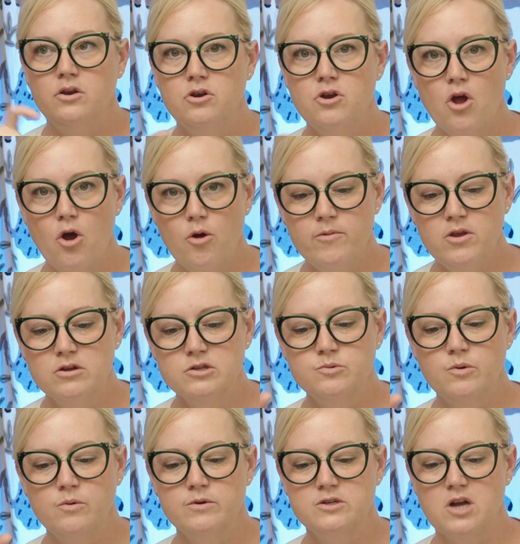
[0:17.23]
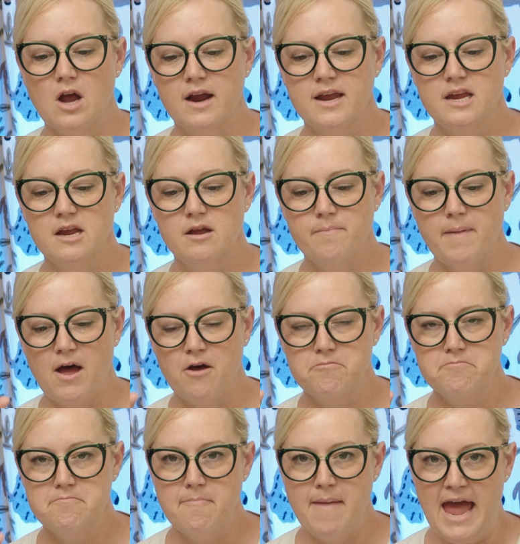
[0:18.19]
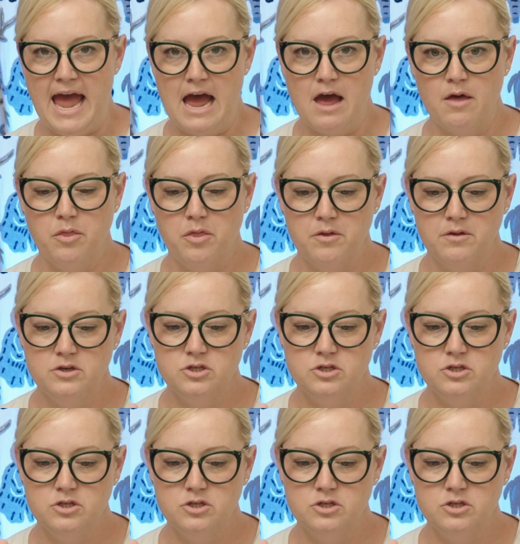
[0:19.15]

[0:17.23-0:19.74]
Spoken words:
Nomials, when we're talking about math